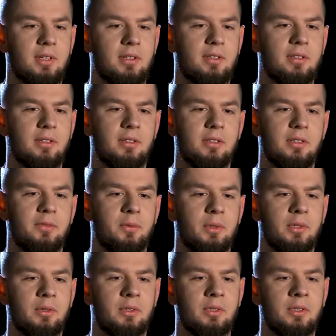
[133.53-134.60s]
And if
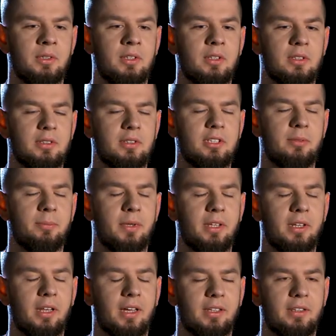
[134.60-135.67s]
we still
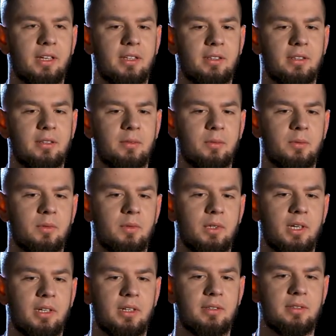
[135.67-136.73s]
play like that,
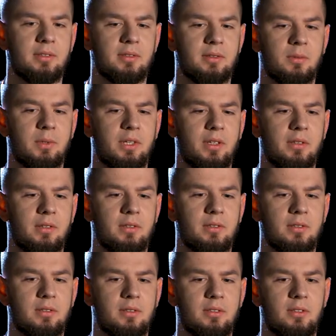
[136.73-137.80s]
I guess we can
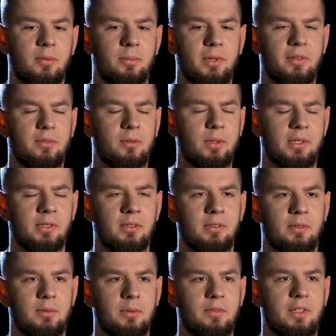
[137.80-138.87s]
stomp everyone
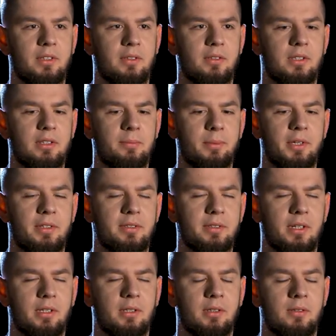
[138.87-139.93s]
with that play
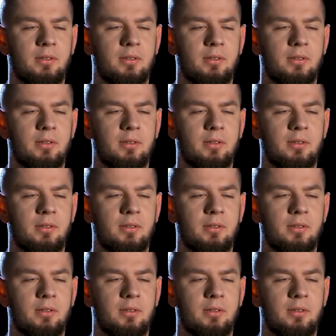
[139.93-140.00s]
style.